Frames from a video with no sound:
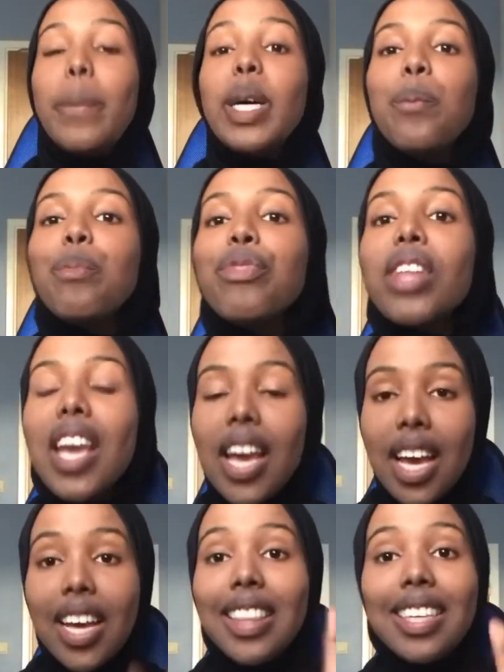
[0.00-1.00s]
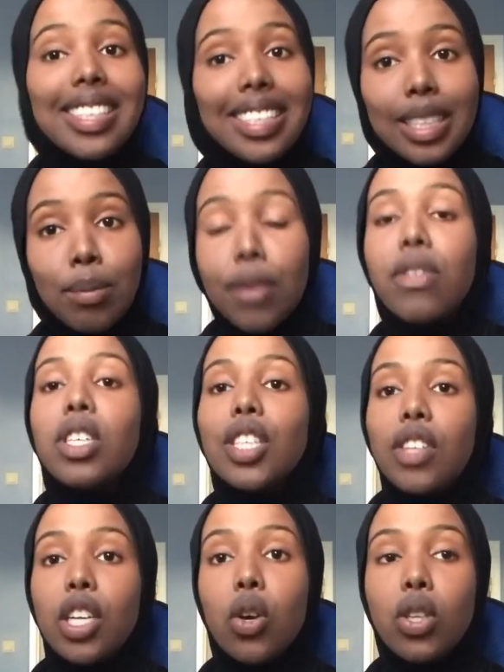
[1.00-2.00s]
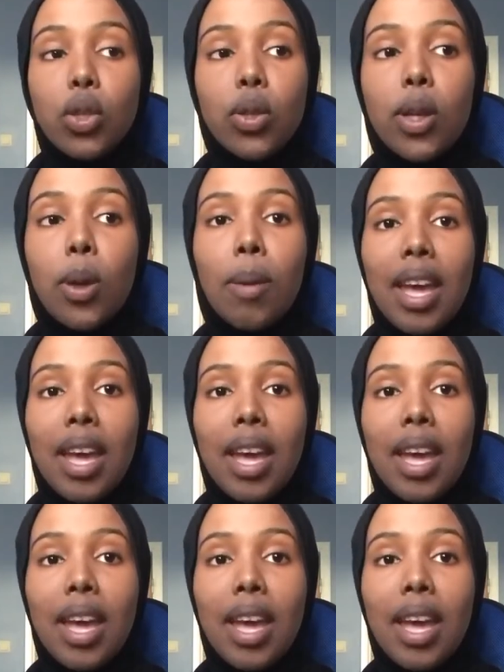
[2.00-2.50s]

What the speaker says: But this is my first video on YouTube,